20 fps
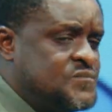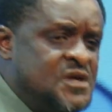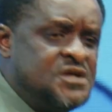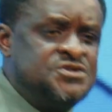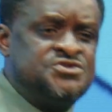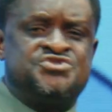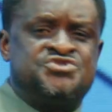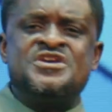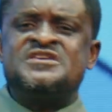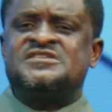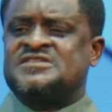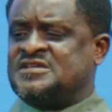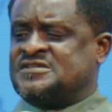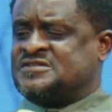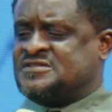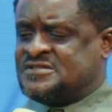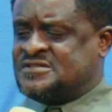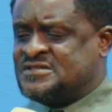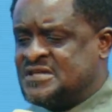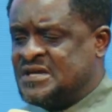
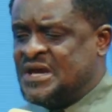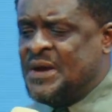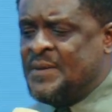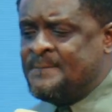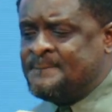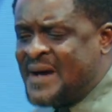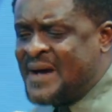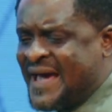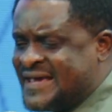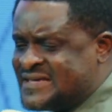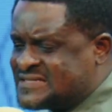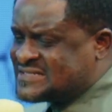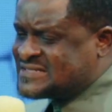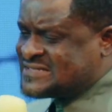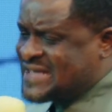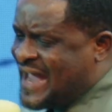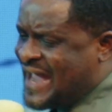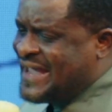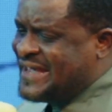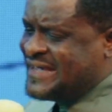Jesus, by
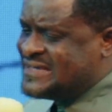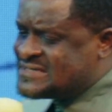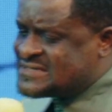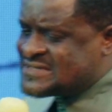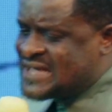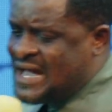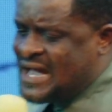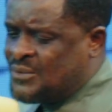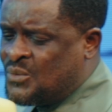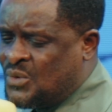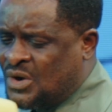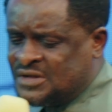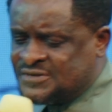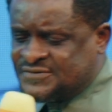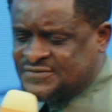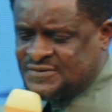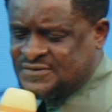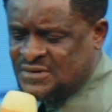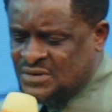signs and what?